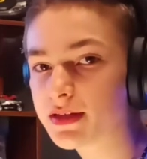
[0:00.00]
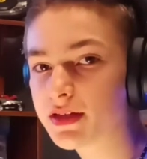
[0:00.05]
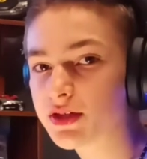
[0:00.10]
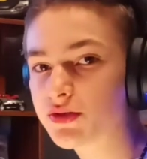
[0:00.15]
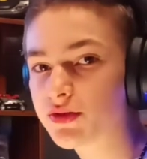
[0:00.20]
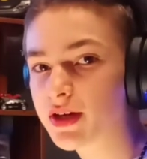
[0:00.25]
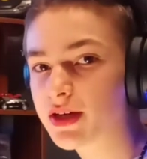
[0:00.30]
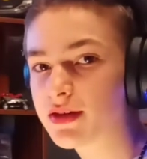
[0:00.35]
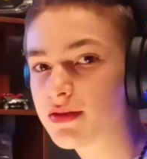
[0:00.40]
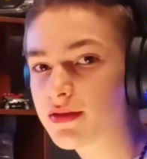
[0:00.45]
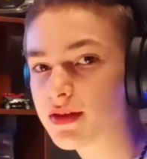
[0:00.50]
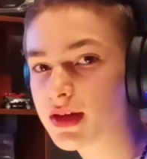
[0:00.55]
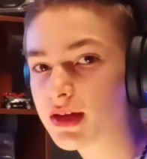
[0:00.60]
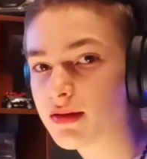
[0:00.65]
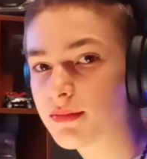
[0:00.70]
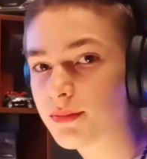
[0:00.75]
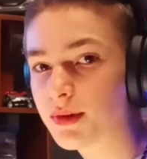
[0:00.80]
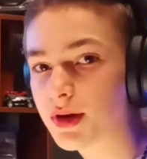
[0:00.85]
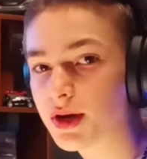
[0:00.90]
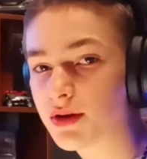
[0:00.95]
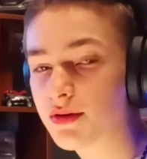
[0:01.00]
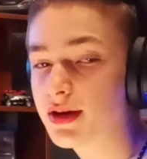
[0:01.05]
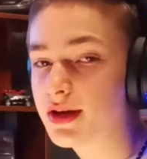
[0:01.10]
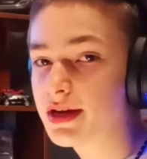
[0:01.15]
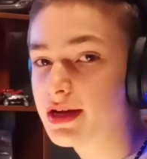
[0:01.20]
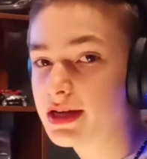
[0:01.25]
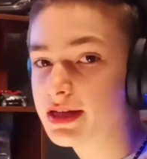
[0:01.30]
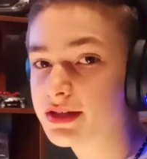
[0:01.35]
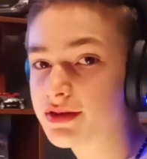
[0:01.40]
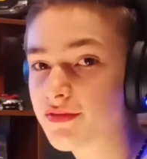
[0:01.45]
trying to think about
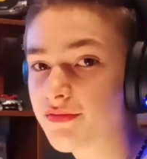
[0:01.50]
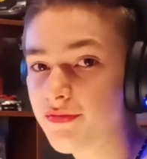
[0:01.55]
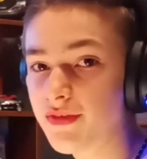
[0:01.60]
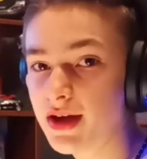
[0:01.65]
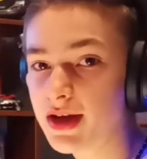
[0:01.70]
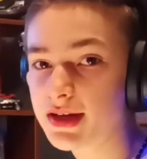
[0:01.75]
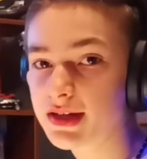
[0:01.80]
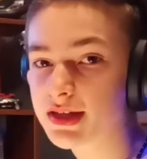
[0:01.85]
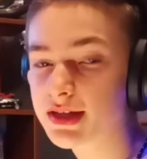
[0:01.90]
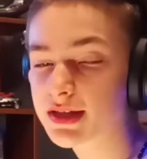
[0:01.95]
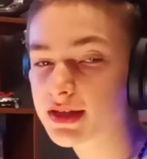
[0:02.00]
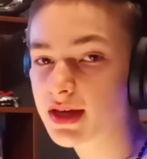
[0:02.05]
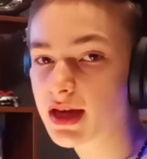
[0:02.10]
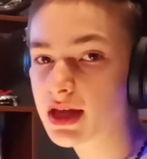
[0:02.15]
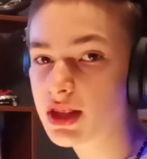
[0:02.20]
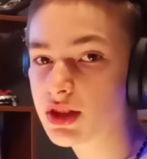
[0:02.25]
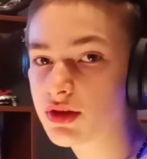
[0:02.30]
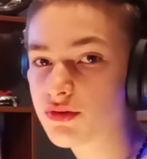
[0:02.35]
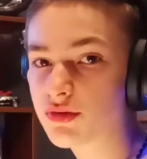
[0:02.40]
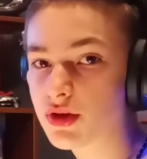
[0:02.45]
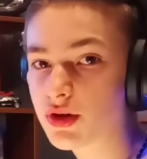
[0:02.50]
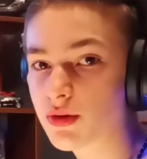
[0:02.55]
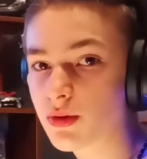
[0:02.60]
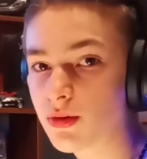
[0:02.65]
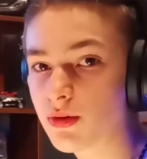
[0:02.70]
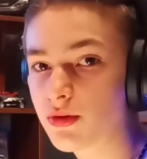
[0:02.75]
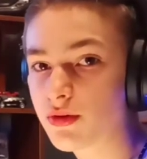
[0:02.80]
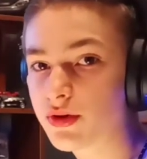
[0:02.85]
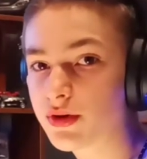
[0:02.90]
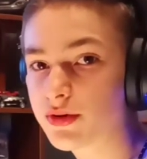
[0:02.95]
is the fastest line through the
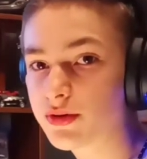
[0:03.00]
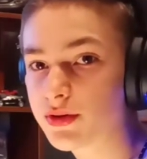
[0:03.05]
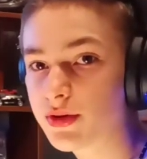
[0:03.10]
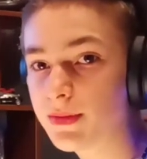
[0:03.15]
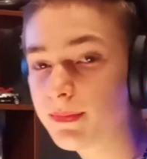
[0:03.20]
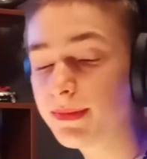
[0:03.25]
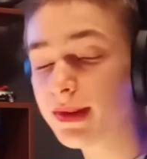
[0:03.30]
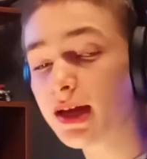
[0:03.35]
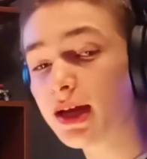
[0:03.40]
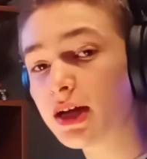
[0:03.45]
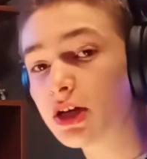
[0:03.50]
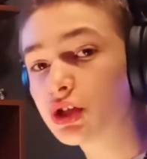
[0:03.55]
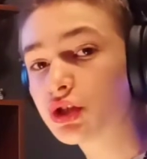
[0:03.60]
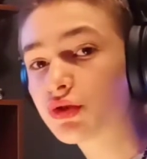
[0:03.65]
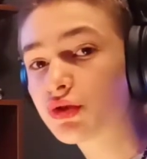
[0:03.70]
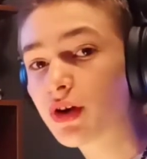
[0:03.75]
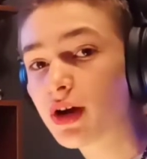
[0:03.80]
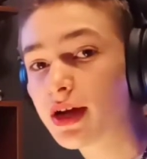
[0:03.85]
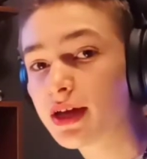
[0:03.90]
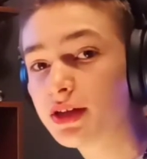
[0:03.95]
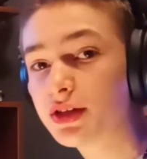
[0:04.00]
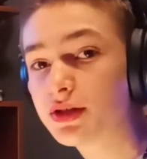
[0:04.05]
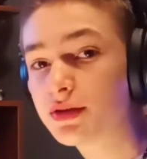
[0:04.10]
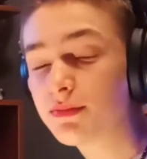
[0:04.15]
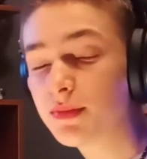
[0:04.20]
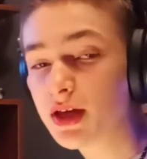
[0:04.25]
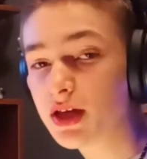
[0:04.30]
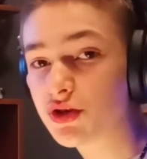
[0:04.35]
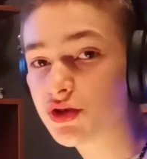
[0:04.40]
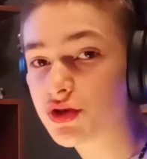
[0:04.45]
corner, trying to
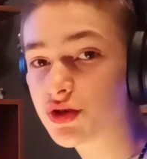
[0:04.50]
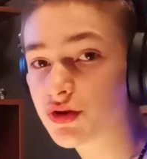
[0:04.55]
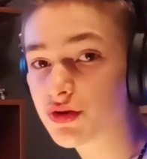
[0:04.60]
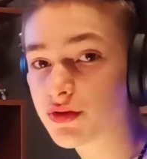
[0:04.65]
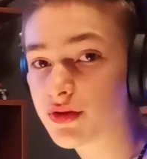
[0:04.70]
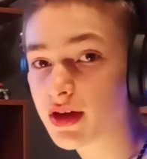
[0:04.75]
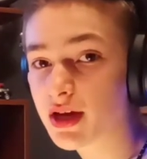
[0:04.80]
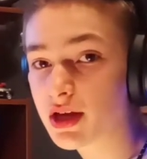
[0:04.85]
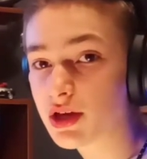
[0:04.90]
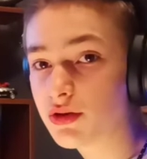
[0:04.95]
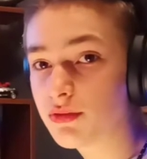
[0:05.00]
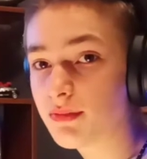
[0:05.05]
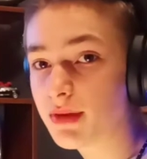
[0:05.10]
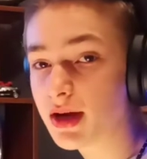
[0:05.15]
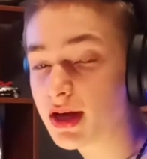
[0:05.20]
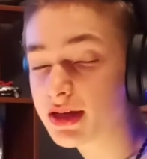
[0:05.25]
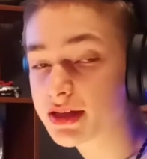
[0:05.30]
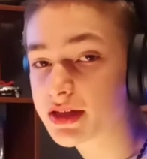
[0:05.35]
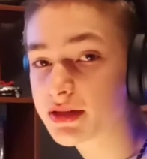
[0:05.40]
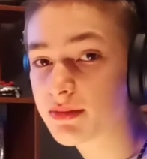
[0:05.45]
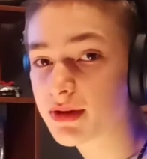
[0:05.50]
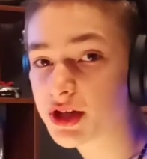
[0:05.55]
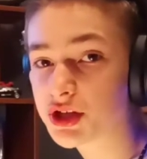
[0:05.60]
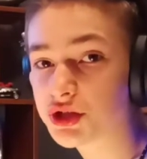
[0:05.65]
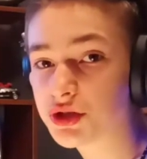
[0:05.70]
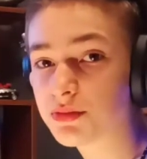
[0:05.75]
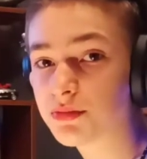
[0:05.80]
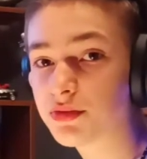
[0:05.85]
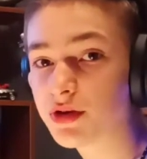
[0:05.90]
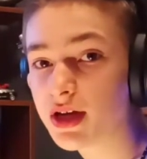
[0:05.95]
make sure that you maximise
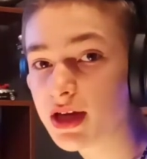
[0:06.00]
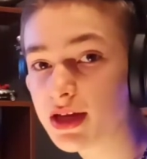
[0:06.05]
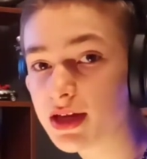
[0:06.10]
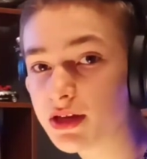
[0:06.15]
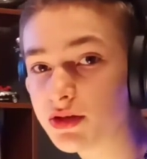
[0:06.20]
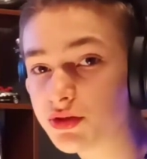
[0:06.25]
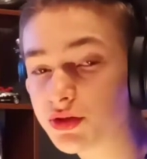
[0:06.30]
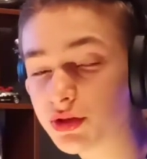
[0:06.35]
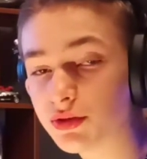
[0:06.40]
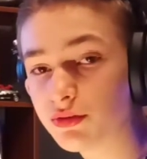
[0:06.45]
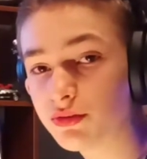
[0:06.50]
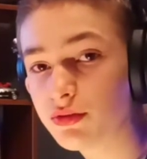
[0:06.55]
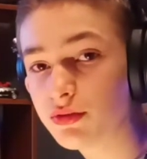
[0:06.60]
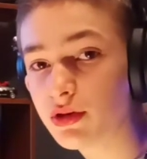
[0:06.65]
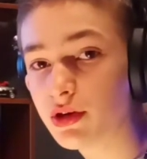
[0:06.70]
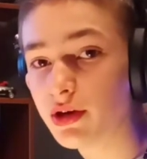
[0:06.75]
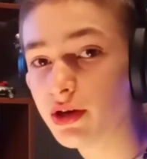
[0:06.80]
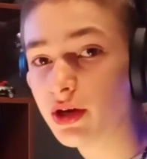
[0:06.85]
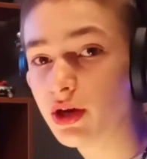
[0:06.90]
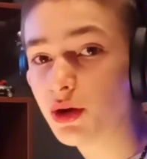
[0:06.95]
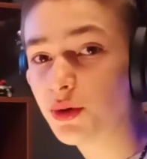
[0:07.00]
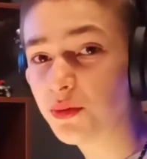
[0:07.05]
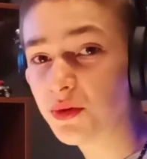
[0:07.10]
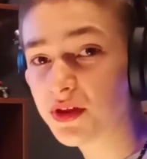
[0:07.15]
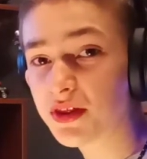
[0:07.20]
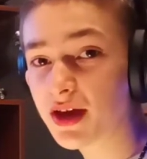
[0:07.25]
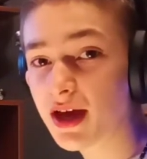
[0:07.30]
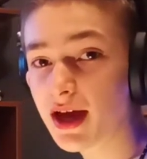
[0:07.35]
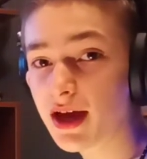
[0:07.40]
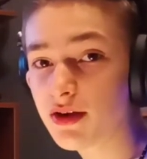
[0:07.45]
your braking zone
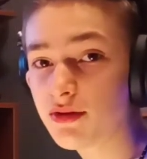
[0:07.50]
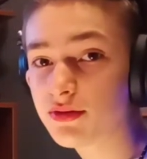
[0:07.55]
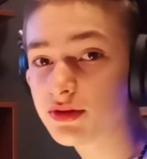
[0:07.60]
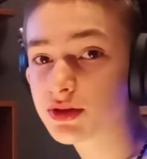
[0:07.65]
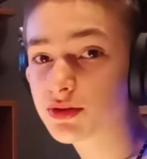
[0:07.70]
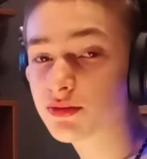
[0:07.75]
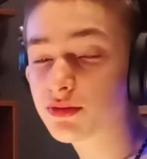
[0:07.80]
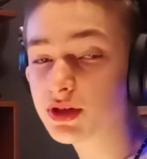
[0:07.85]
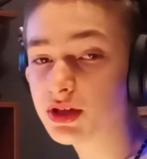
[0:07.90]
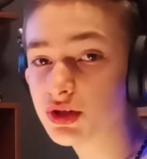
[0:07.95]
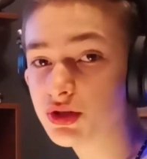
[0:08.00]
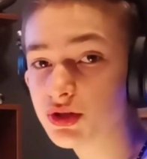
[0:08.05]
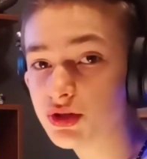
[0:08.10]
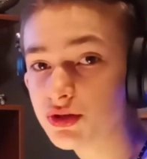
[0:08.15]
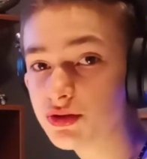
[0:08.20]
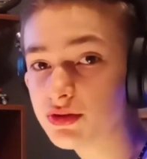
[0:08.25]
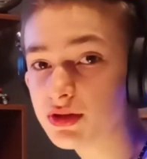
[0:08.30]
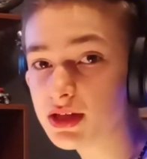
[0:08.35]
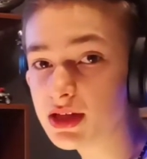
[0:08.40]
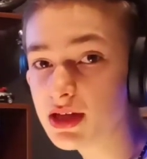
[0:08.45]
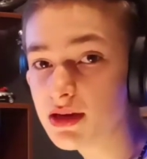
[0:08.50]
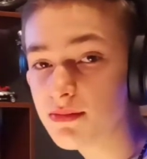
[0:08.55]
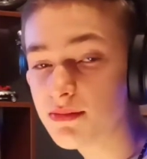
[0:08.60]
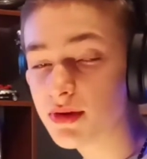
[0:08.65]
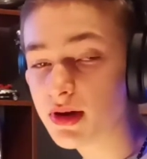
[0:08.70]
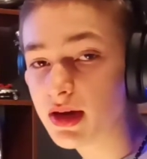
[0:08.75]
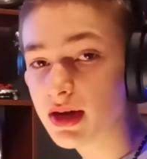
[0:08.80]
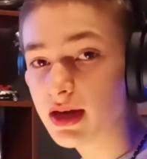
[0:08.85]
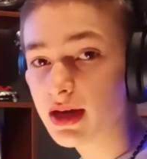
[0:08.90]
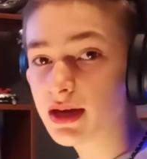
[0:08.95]
without going too deep,
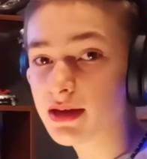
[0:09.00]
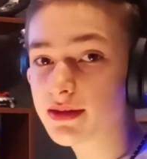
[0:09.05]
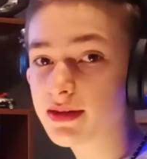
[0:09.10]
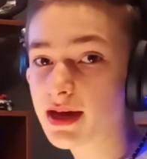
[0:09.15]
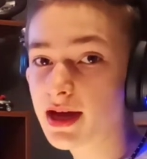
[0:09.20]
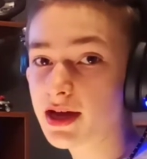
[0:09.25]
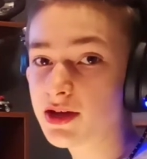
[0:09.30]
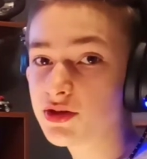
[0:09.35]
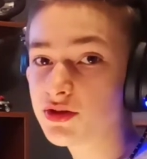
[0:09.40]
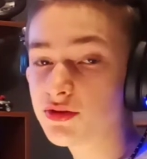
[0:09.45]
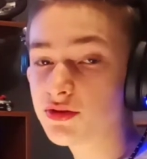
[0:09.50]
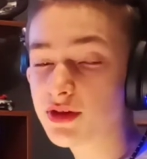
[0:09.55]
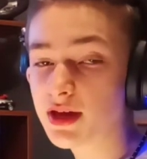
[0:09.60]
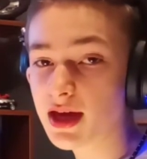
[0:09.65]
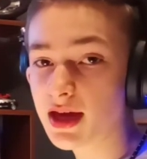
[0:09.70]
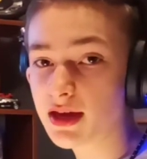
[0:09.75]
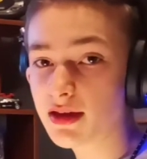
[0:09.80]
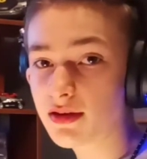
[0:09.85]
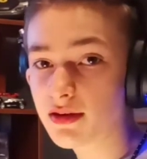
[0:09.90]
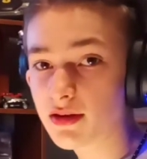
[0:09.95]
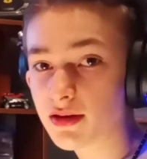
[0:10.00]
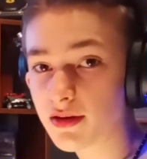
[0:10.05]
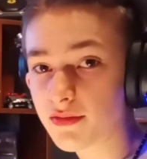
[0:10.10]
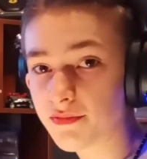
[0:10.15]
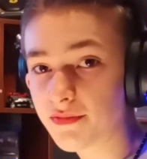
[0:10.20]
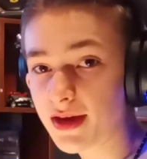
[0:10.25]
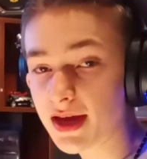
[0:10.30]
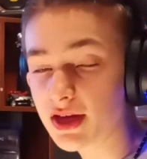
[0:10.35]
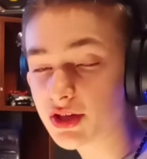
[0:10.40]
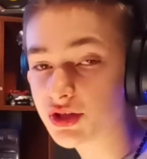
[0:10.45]
that you then
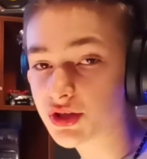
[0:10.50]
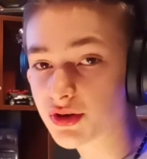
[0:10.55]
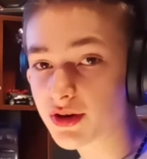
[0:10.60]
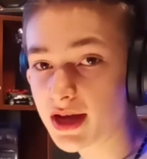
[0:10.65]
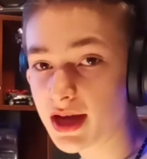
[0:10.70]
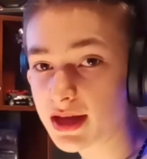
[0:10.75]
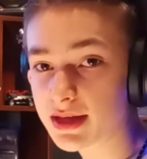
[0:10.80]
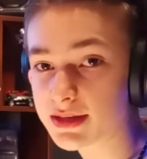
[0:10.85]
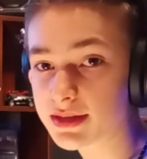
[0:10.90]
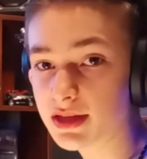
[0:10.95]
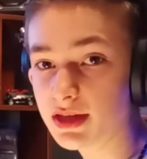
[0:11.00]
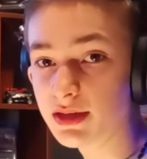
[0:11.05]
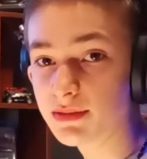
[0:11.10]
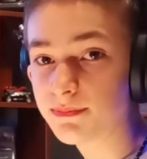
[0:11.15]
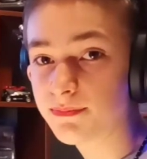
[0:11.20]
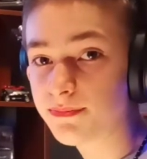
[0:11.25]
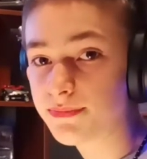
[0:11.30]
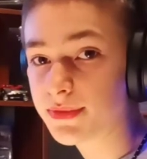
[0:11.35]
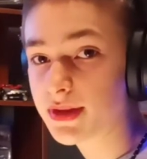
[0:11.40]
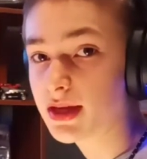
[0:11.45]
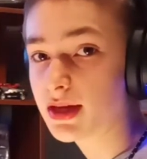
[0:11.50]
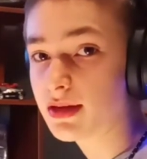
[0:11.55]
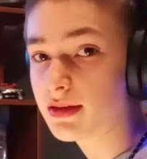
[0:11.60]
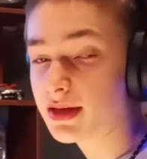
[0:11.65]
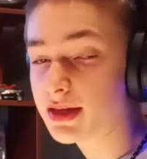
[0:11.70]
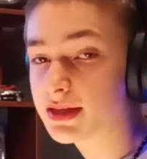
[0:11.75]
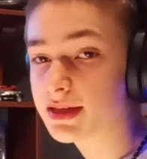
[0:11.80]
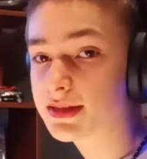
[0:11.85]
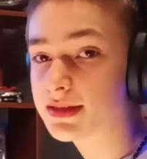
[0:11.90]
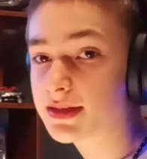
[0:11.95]
affect your exit.
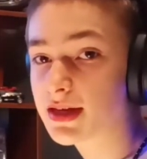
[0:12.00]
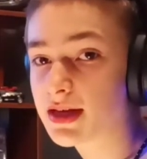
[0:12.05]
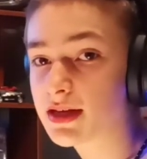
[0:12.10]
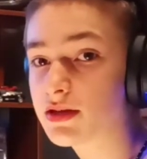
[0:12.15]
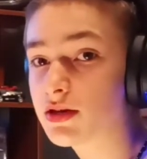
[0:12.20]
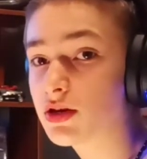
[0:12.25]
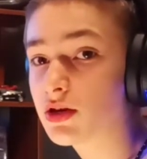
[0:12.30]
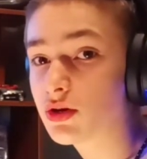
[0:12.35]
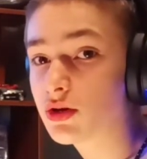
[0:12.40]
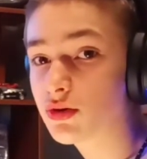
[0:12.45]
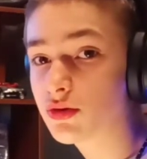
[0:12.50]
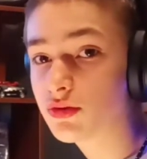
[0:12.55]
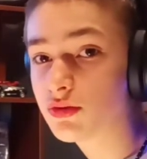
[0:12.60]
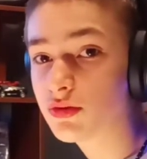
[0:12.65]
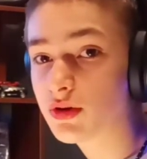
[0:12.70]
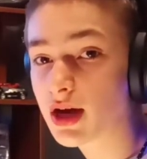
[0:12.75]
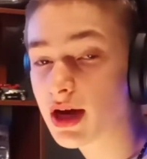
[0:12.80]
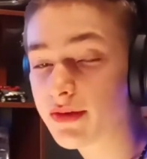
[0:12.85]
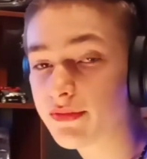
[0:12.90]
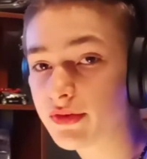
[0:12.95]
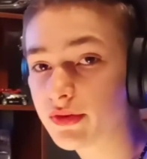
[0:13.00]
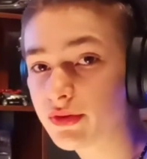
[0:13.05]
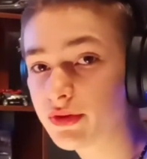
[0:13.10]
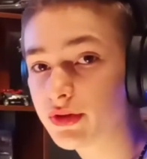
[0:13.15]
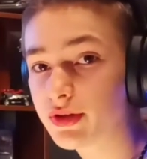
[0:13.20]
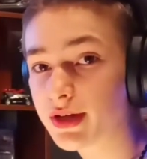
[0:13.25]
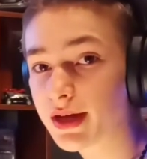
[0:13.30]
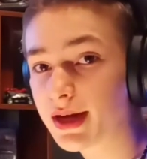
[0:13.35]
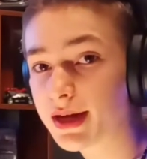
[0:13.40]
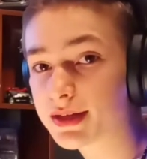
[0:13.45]
Like I said, go have a
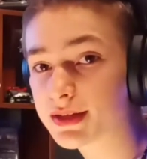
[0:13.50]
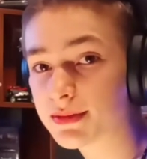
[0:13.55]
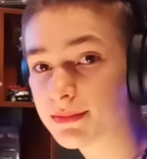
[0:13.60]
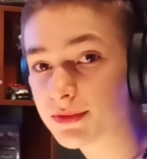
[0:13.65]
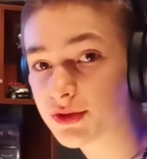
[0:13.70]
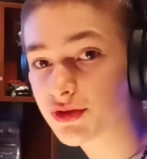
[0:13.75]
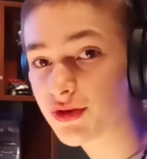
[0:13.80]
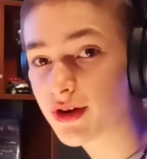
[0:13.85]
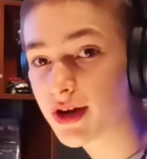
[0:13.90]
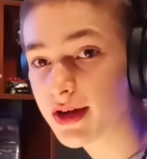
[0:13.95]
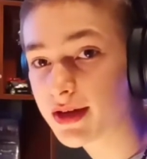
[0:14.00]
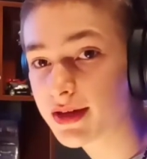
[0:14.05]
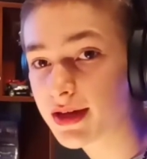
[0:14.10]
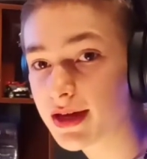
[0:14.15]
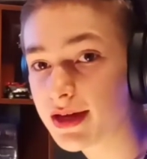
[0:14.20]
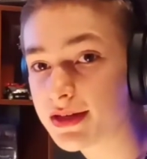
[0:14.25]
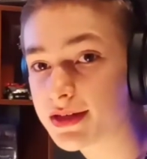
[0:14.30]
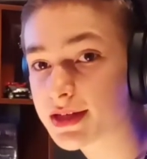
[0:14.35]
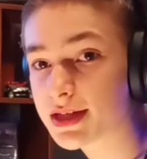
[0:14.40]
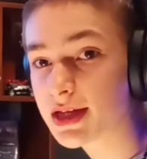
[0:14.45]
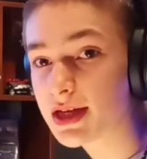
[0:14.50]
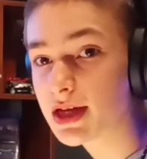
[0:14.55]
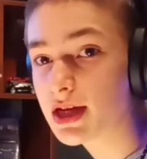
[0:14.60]
look at some track guides